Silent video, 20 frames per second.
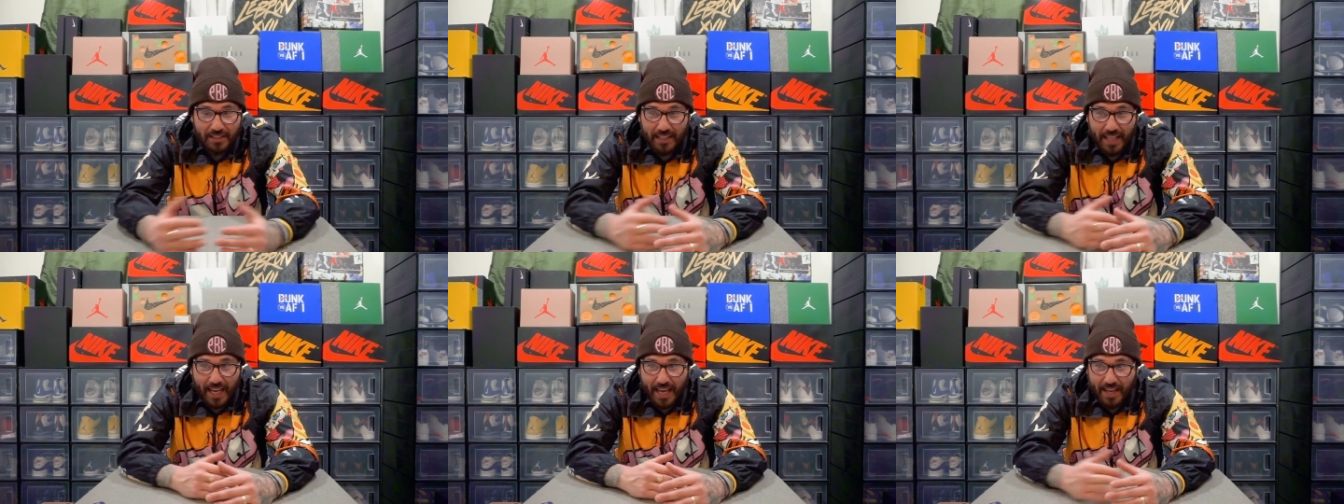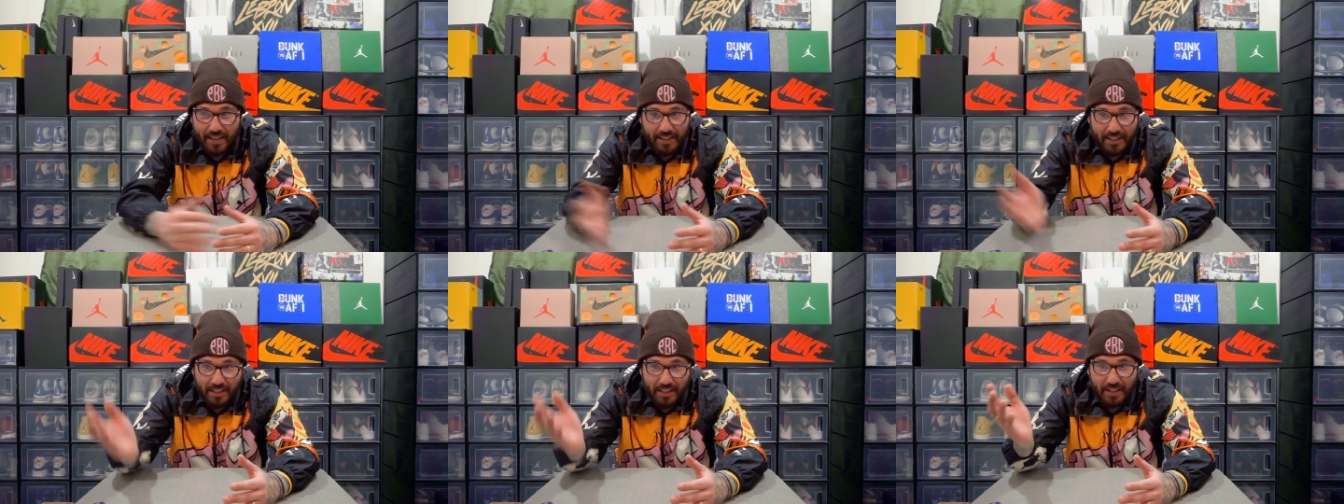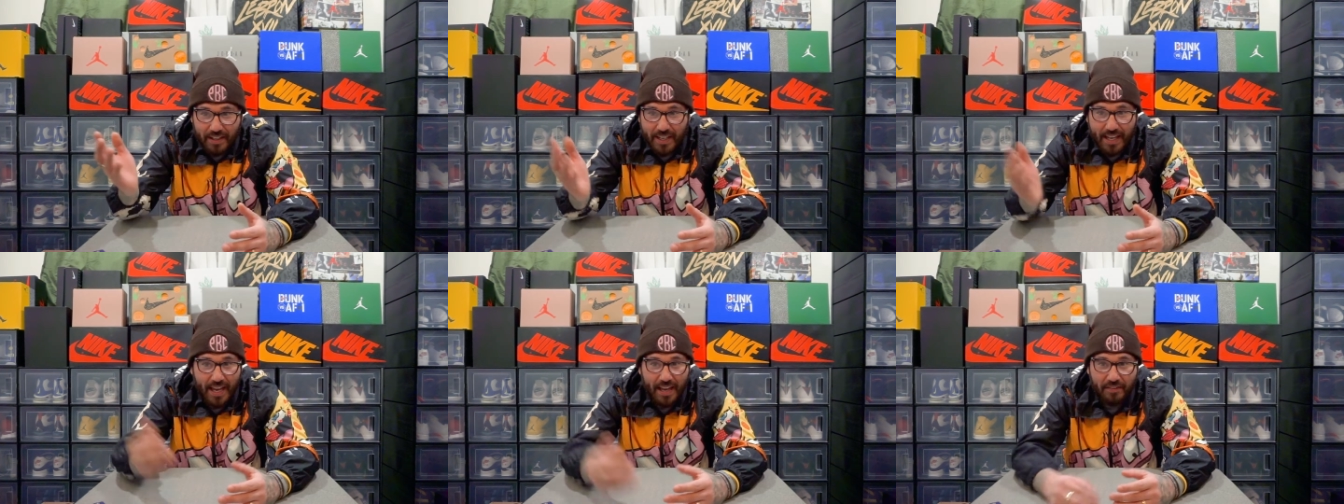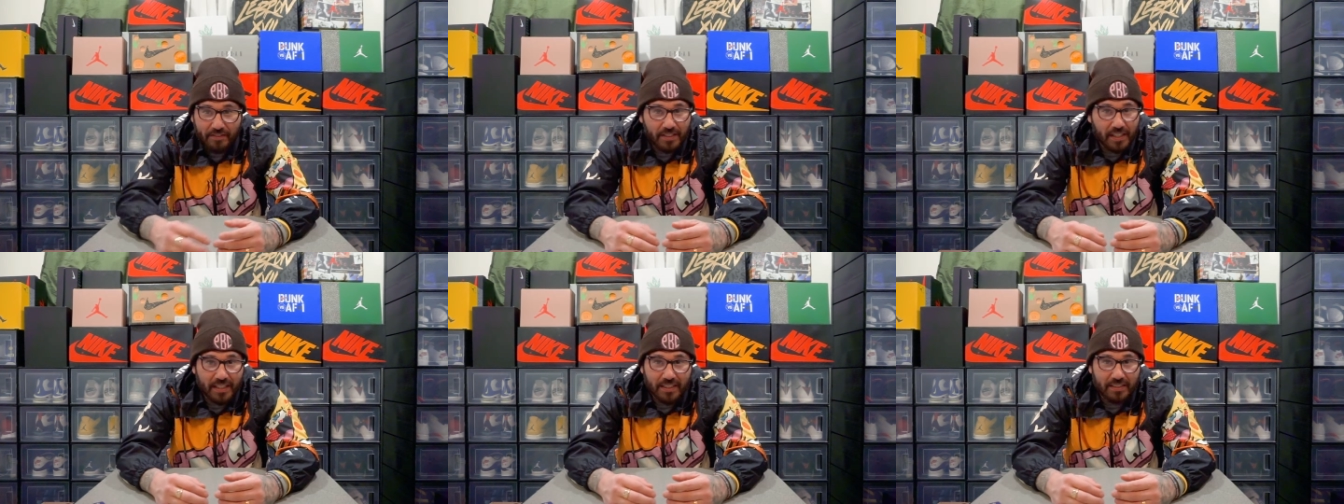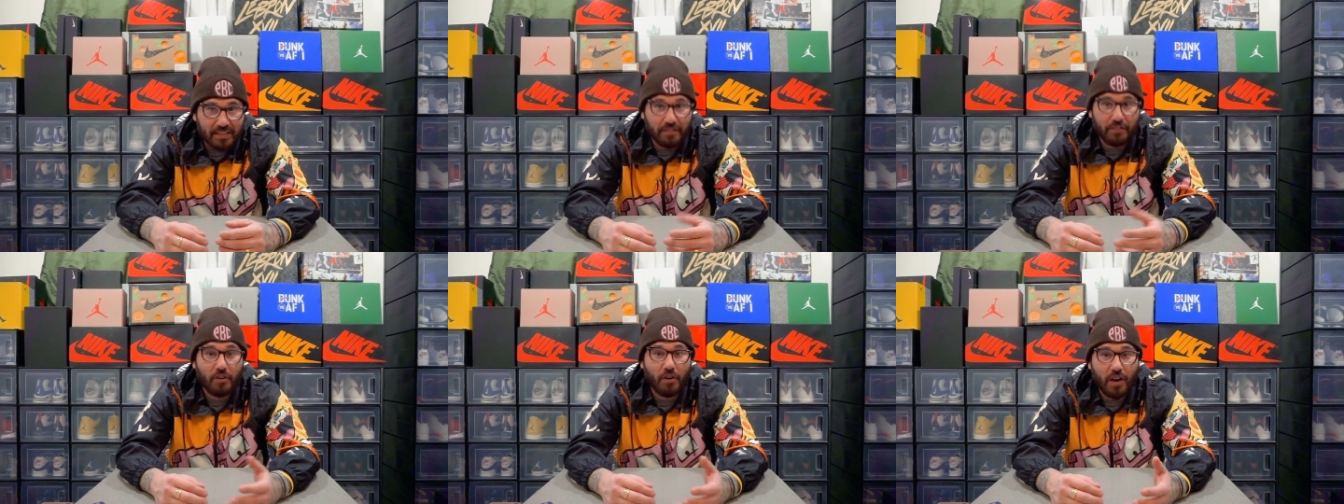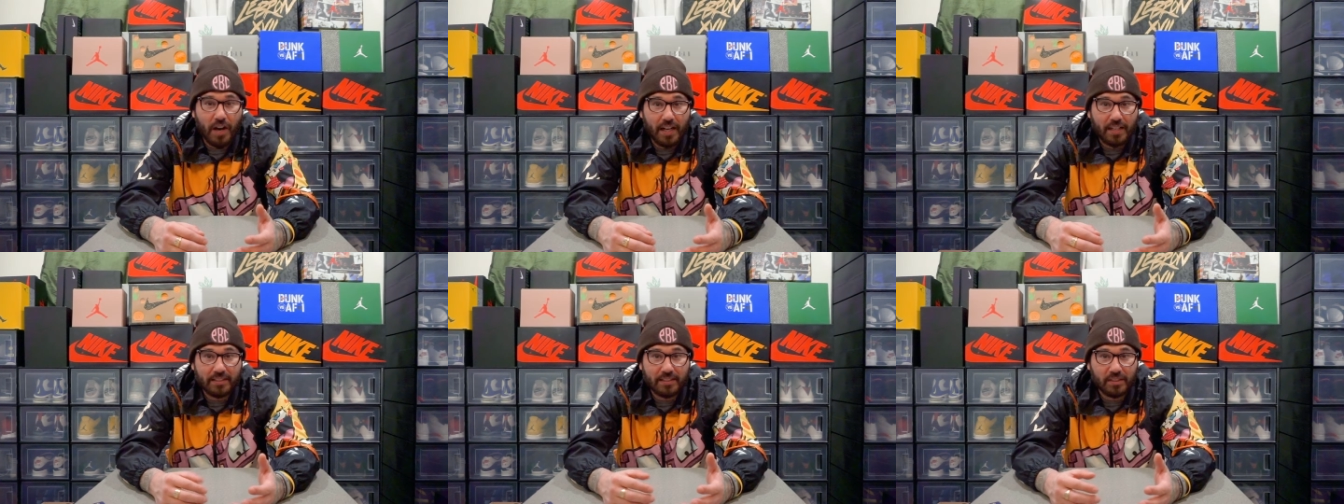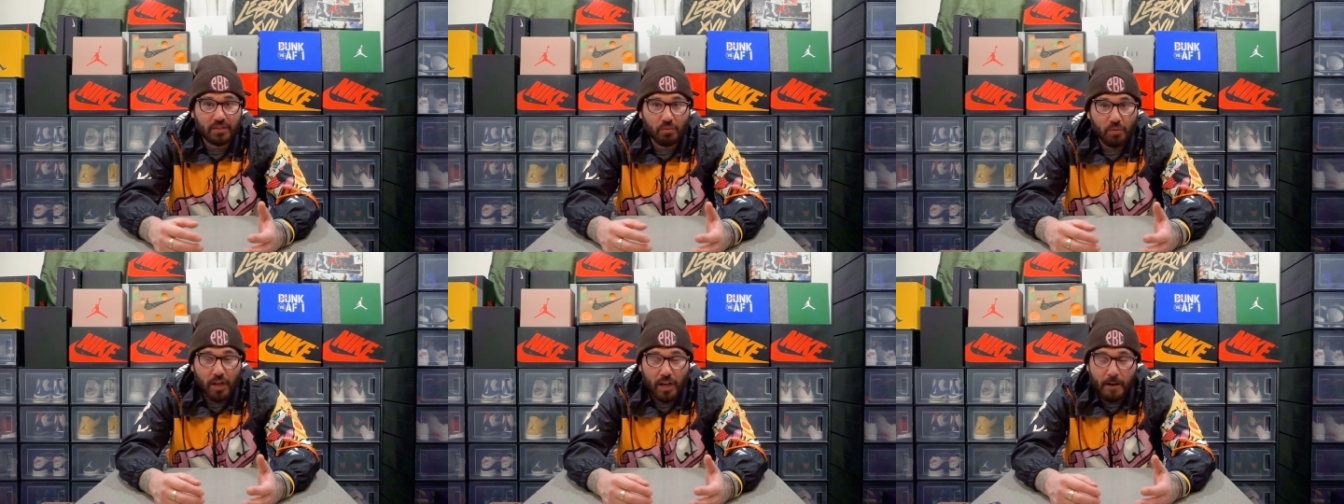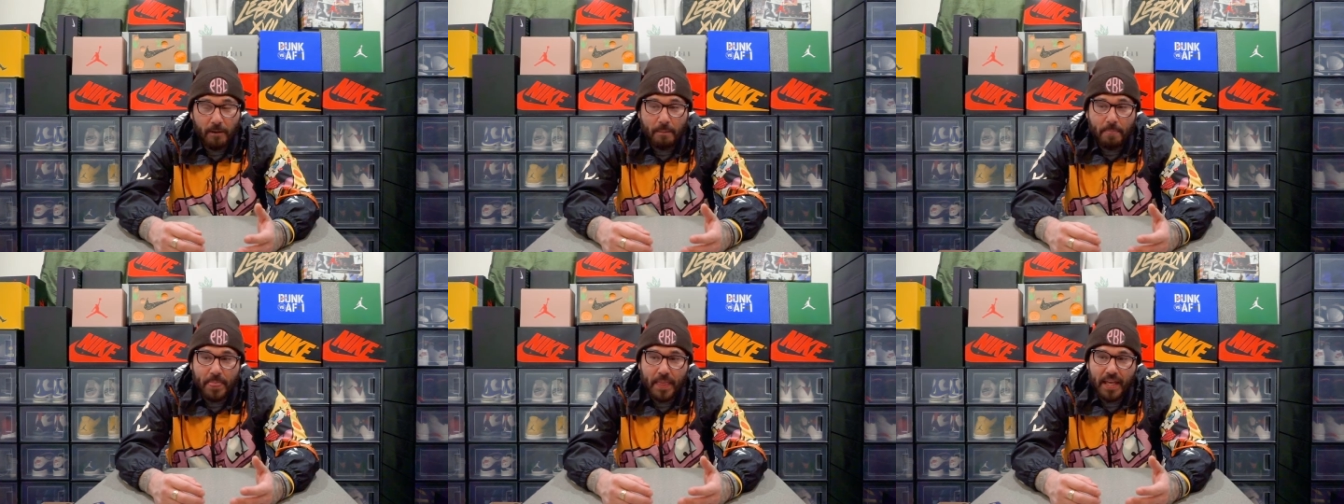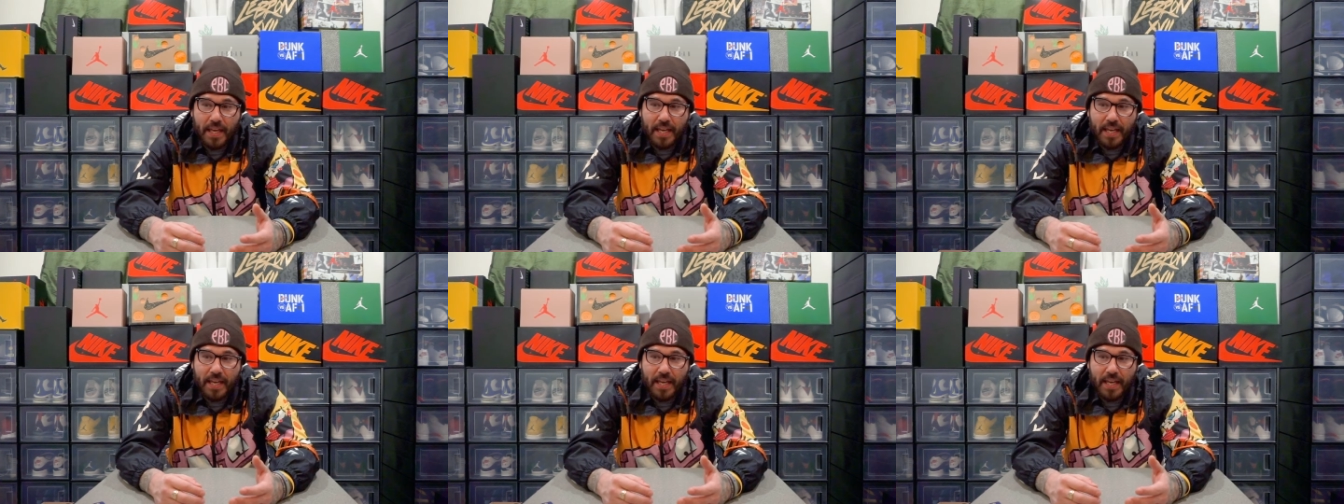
I literally have tons of Crocs as well.